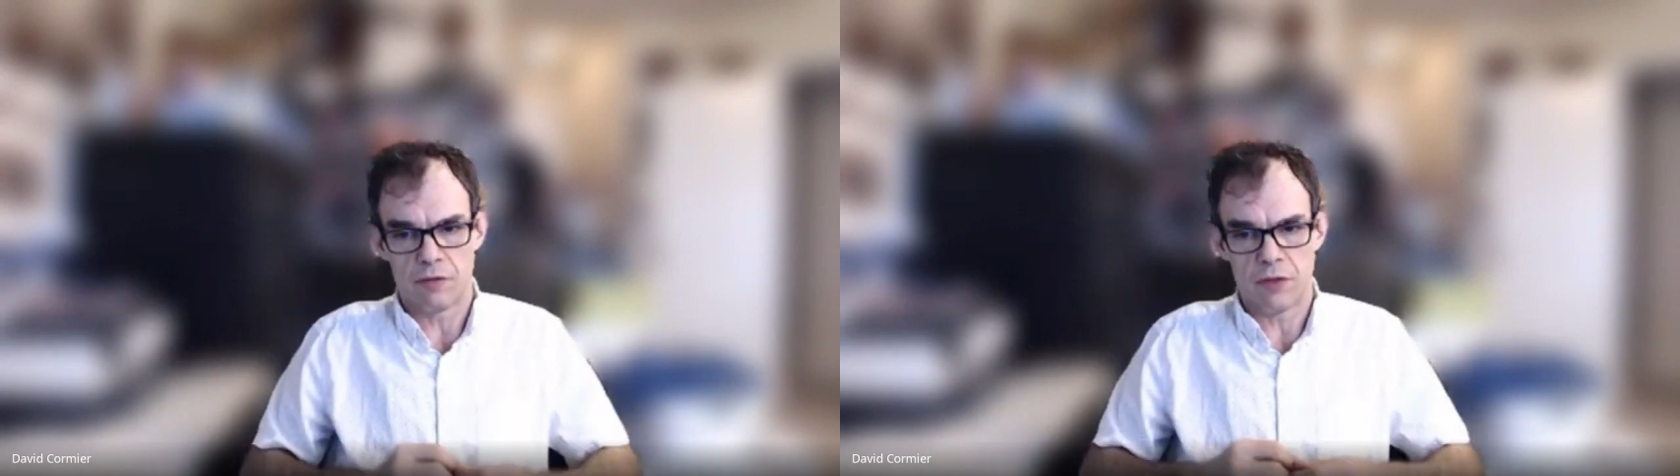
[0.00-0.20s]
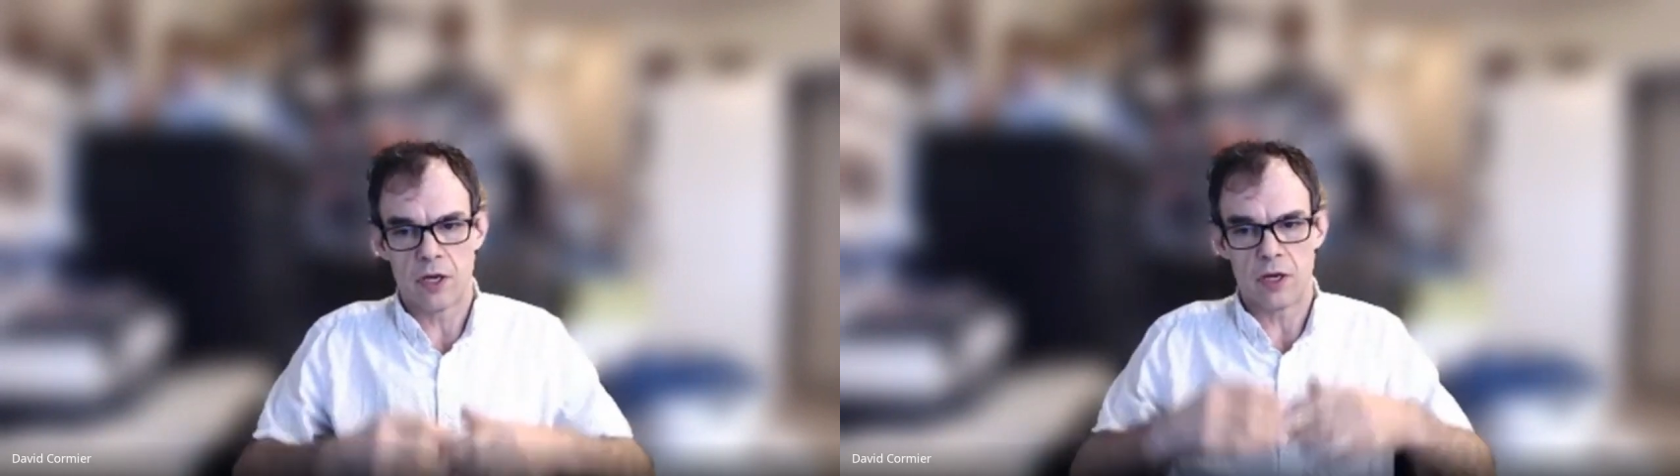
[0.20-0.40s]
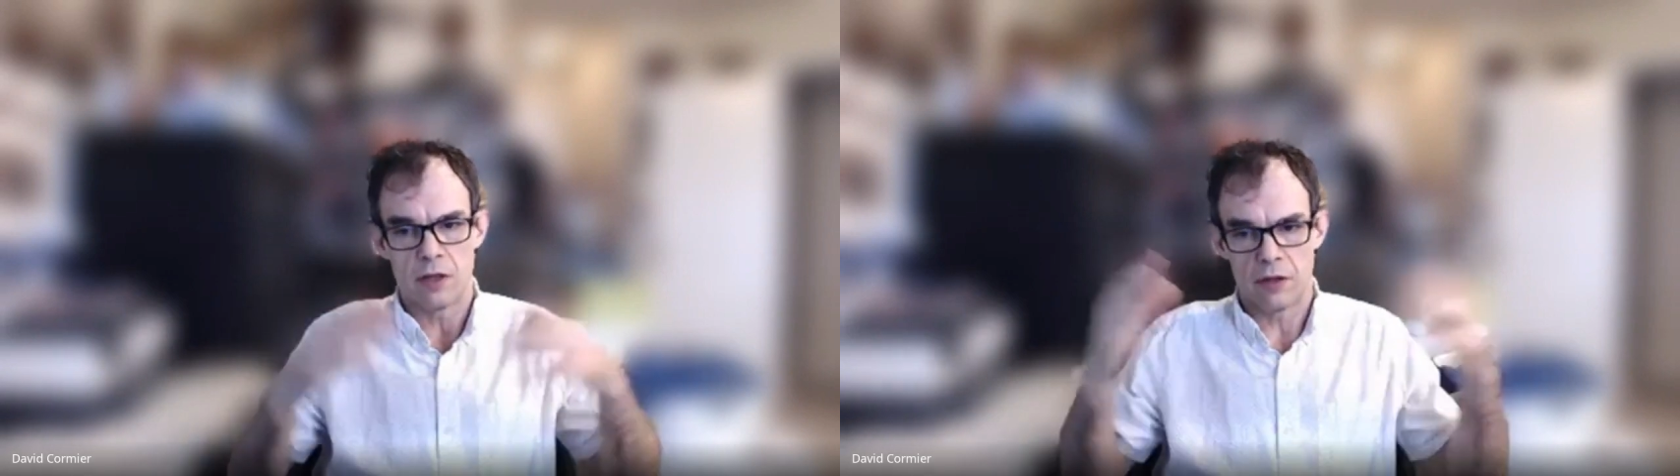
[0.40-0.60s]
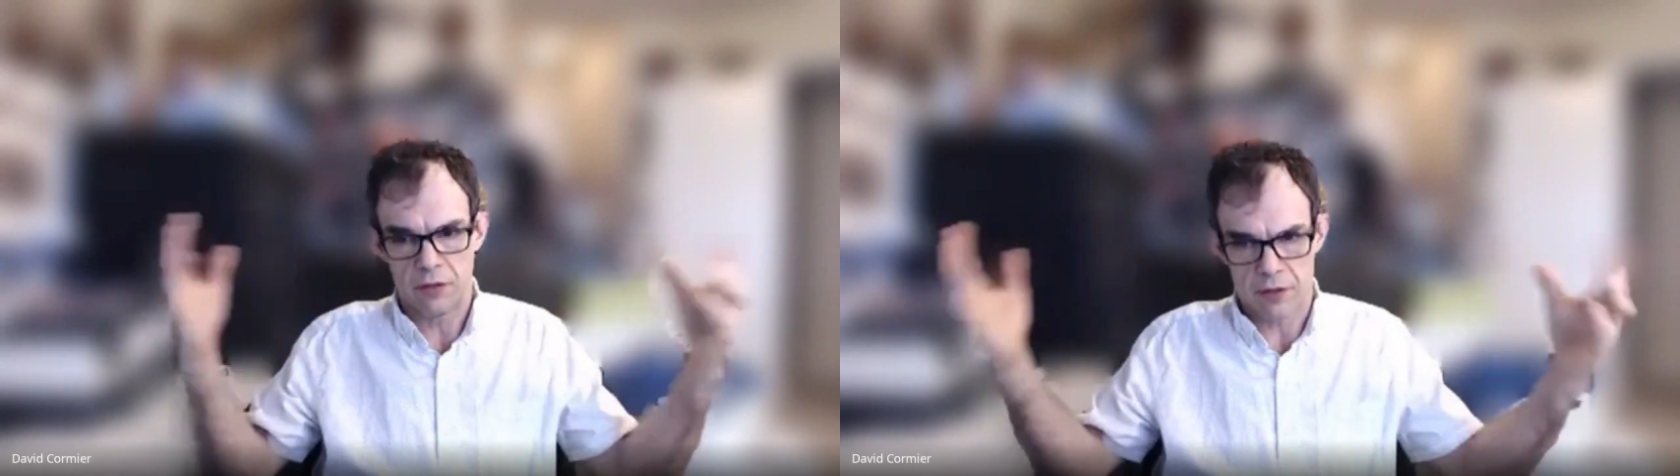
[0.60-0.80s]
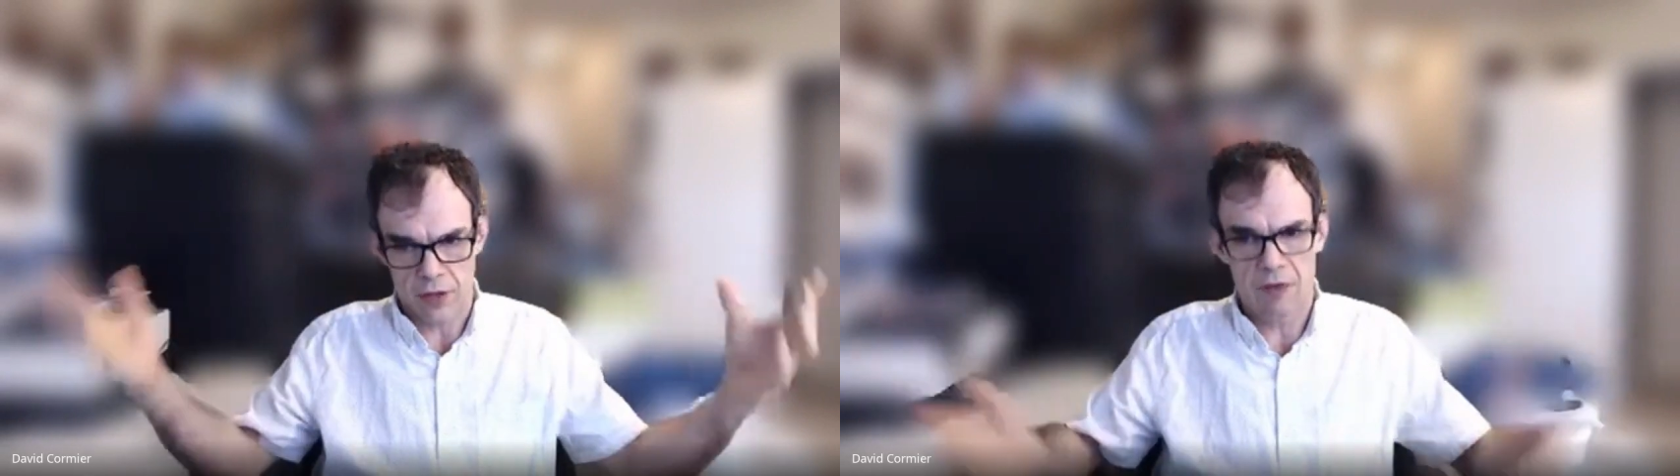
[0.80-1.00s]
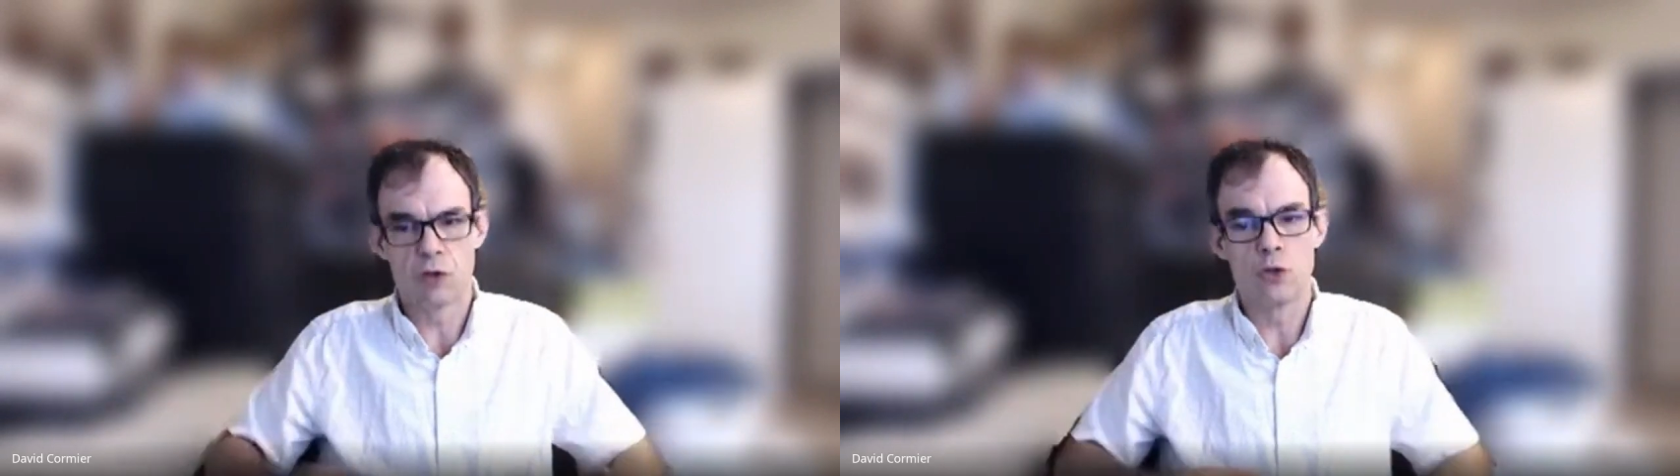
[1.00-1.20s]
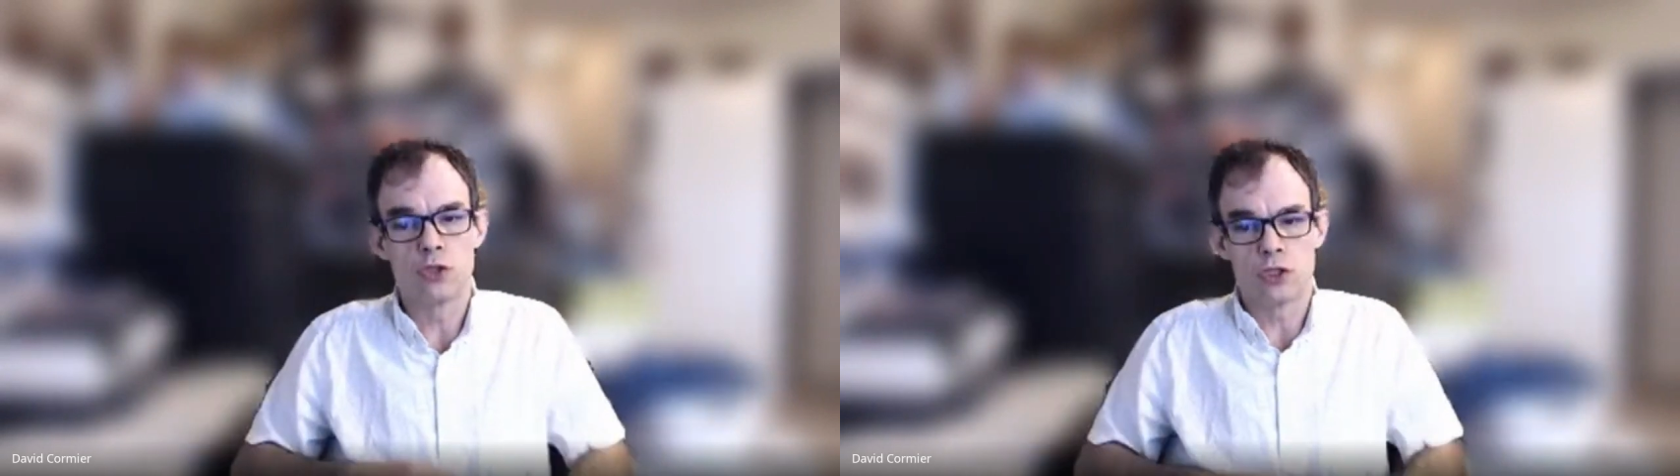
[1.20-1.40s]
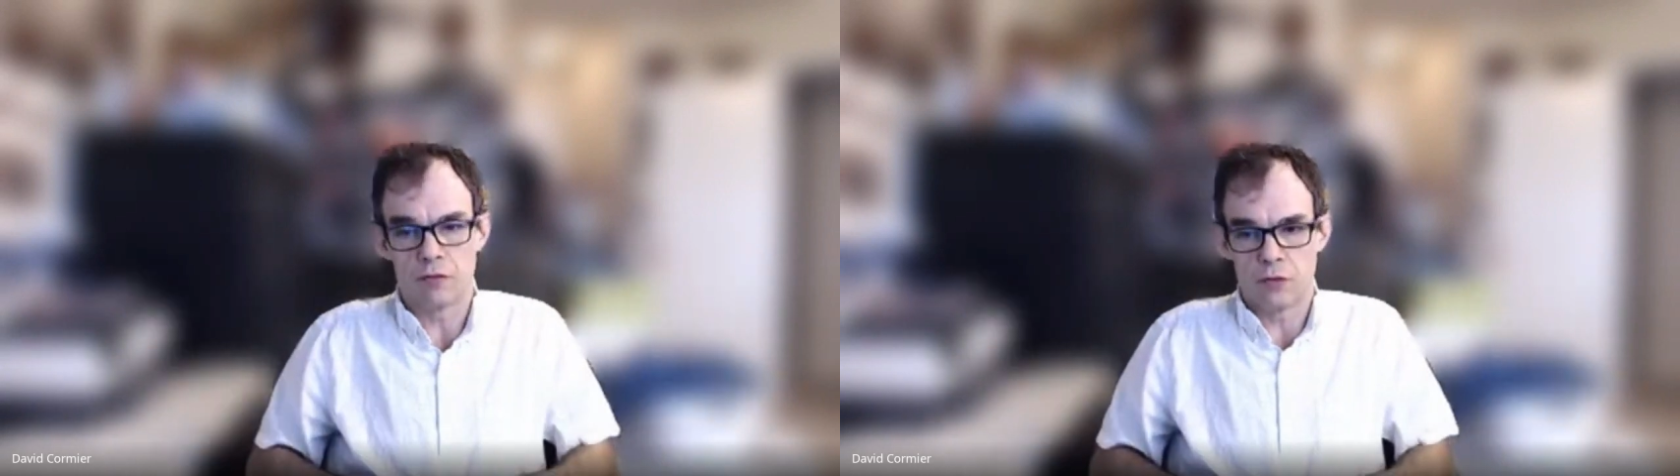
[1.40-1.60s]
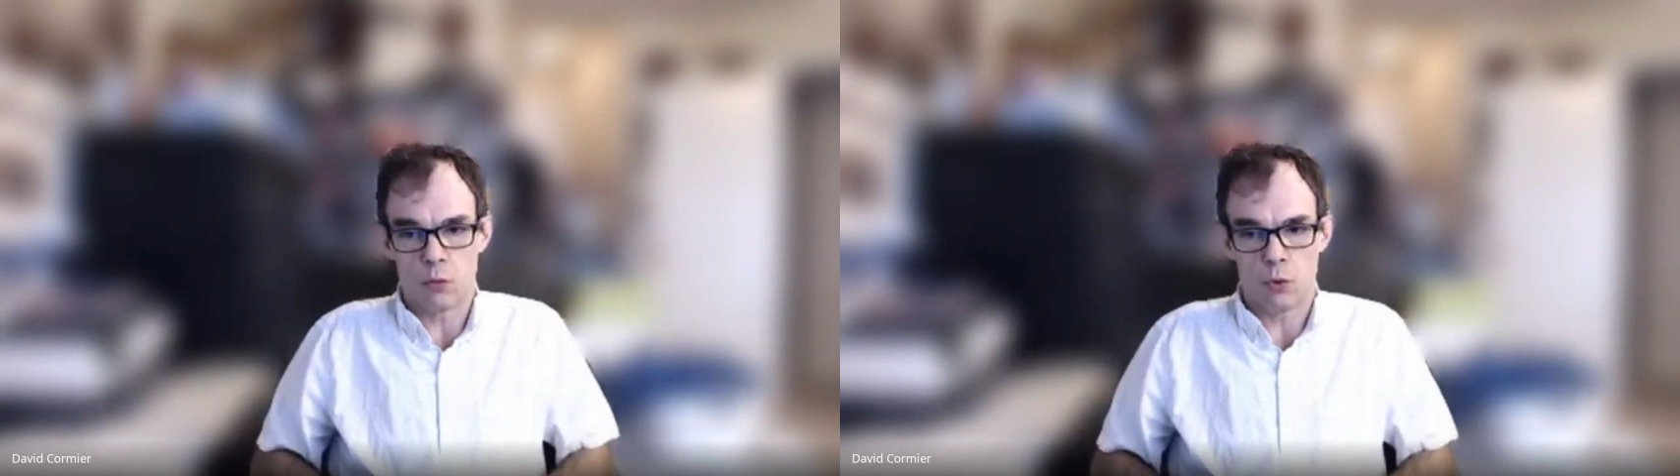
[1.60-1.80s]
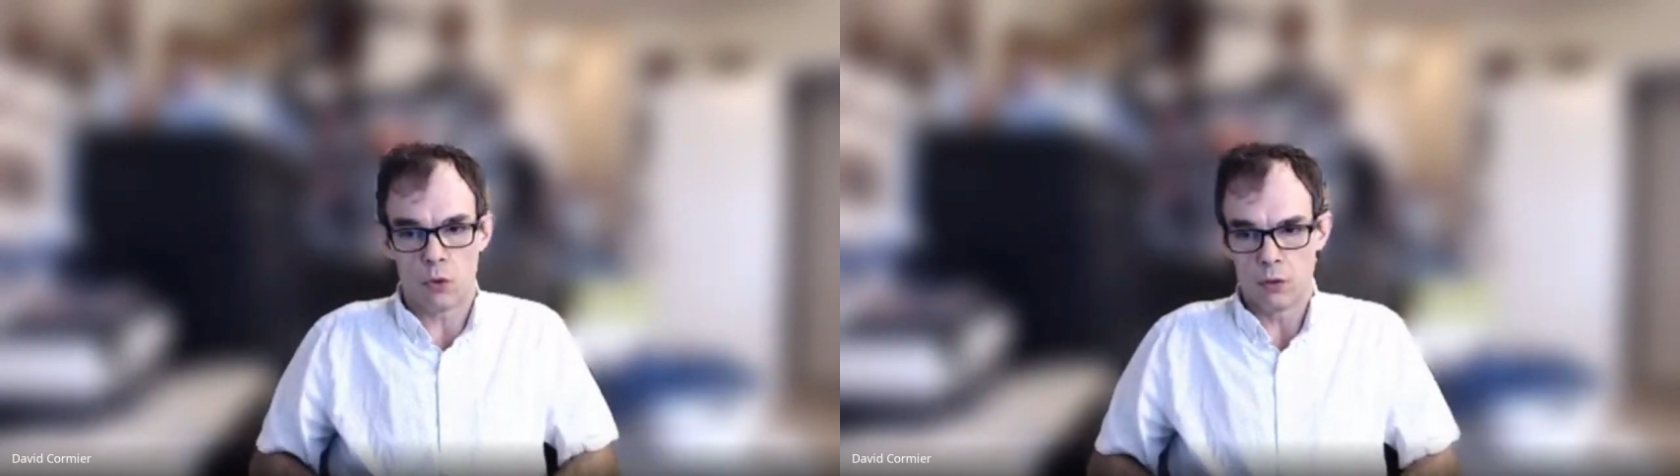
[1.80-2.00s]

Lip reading: the evolution of the role?